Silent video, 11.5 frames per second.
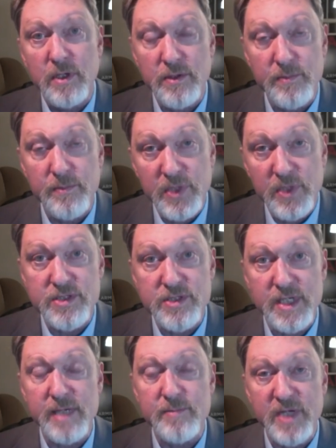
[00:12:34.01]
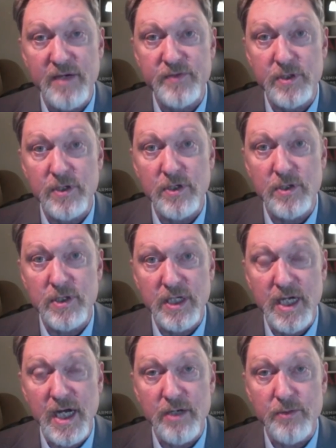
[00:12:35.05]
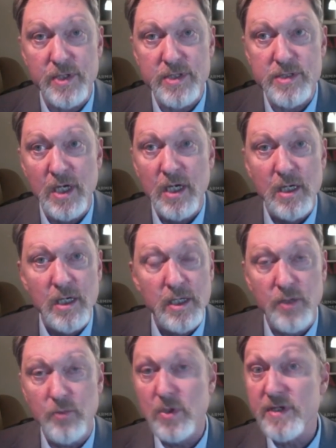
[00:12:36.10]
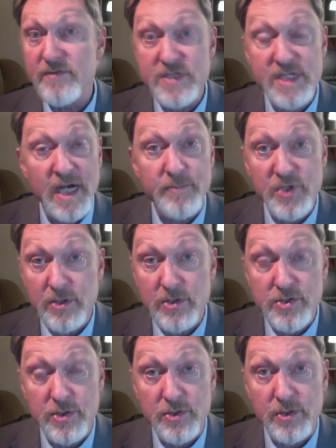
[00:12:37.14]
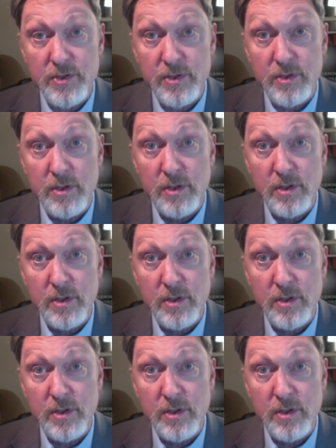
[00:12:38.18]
the bill that's named after her in the Congress, it wouldn't have stopped her shooter,